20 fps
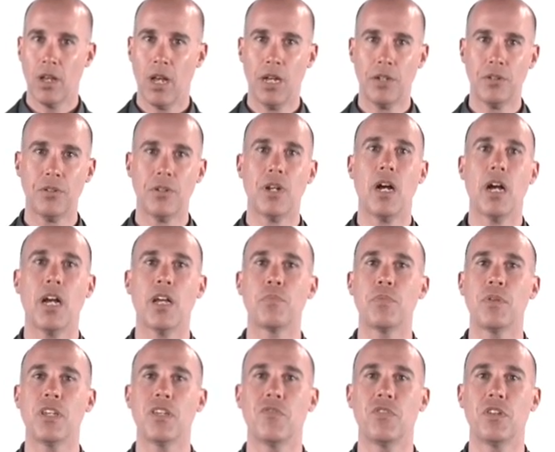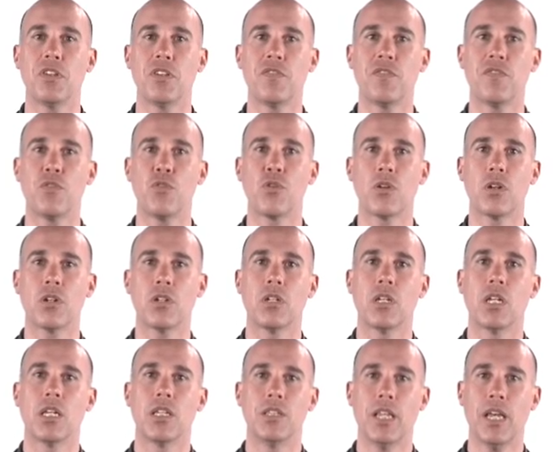Under IPv4,
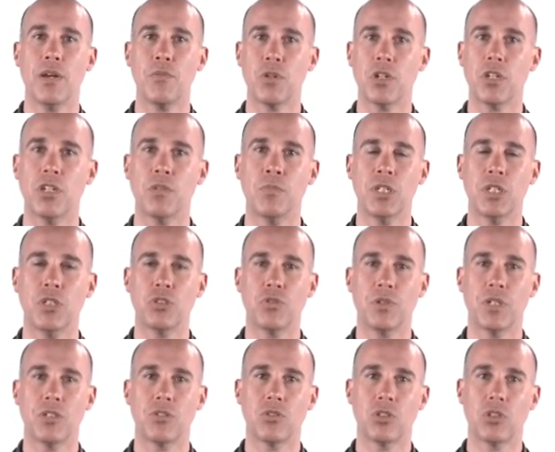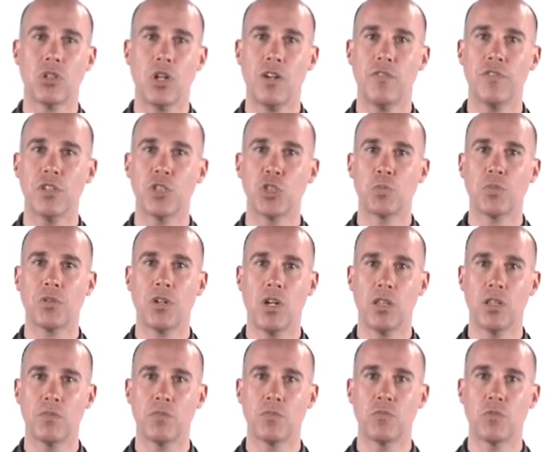network administrators solve this
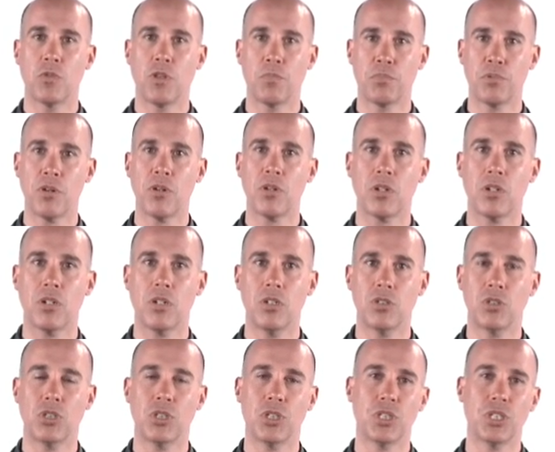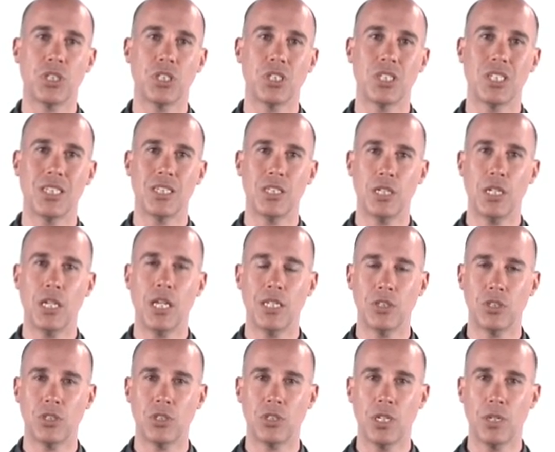problem with protocols such as
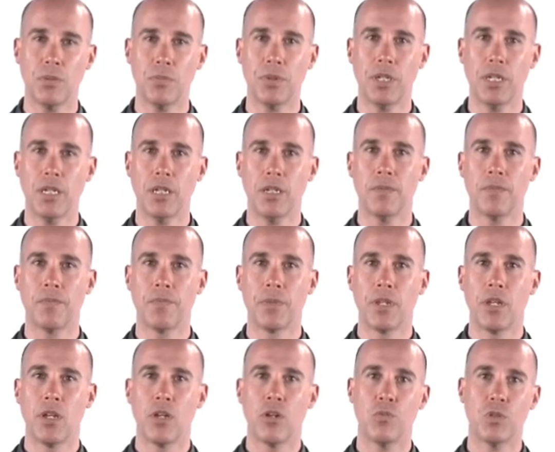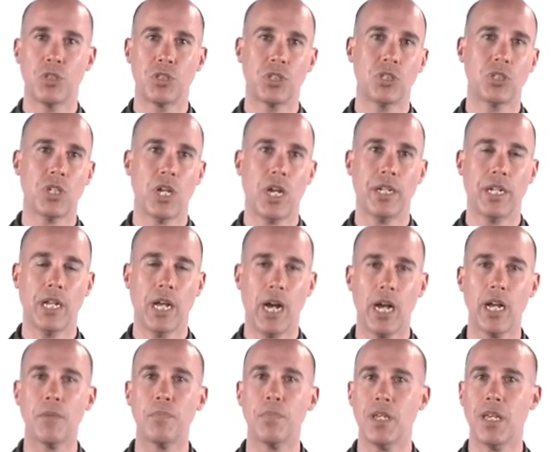DHCP, which assign
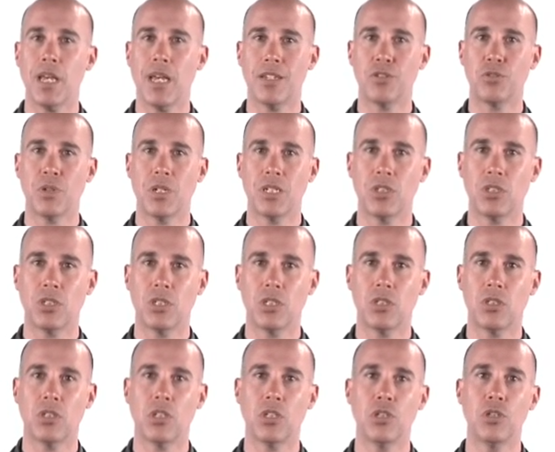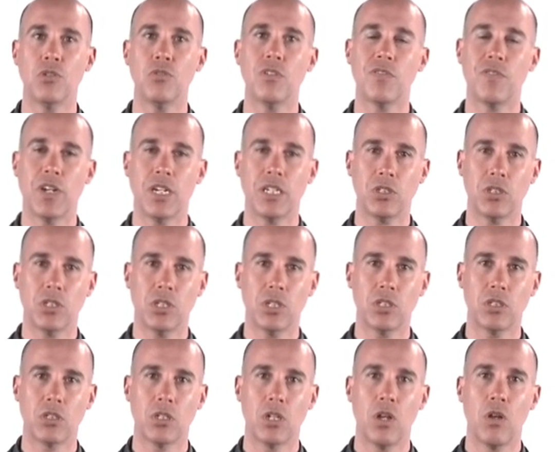IP addresses to new
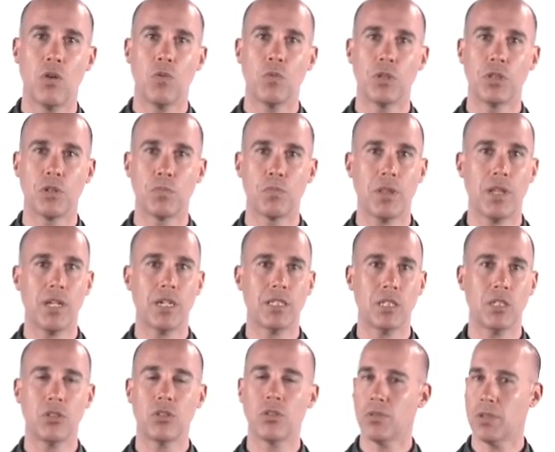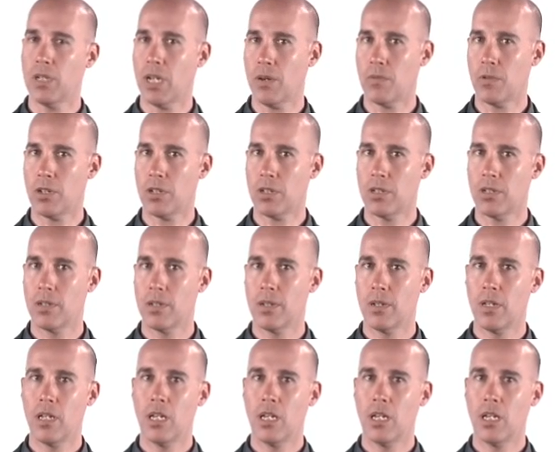devices when they're plugged into a network.